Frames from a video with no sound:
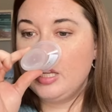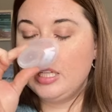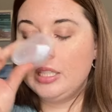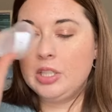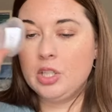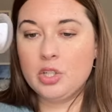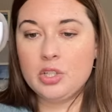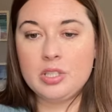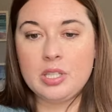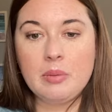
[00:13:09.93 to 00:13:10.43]

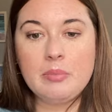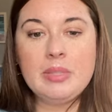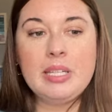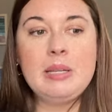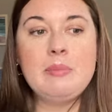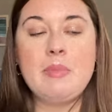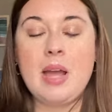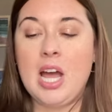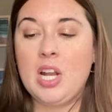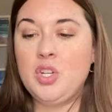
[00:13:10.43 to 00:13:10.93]
There's something
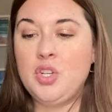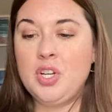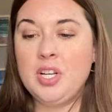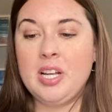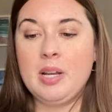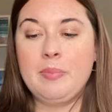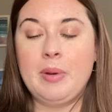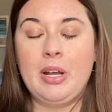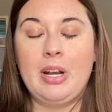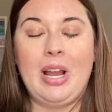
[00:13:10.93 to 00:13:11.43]
magic
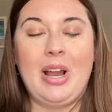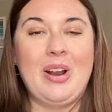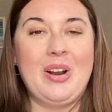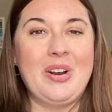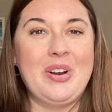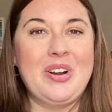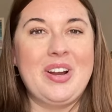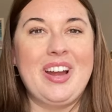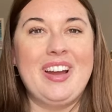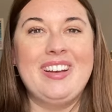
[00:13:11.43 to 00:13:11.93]
about
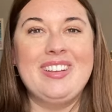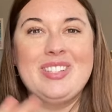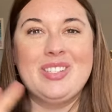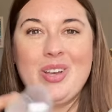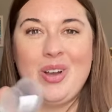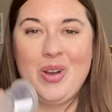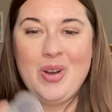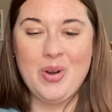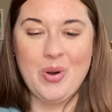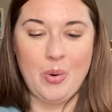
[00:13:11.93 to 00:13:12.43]
Erica's
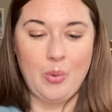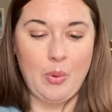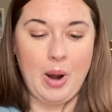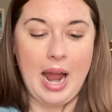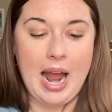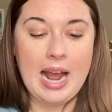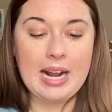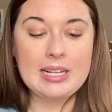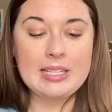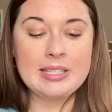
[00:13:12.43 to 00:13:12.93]

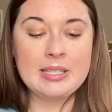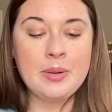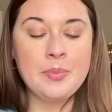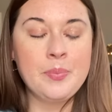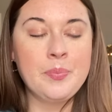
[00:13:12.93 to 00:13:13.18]
wax.